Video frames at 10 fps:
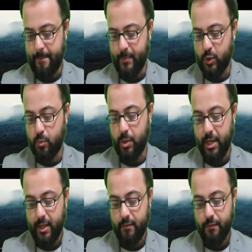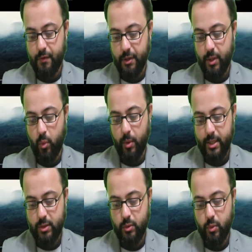Spreading further
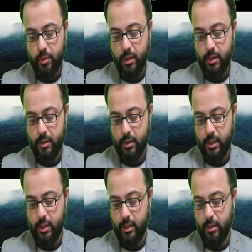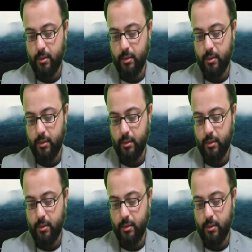west toward the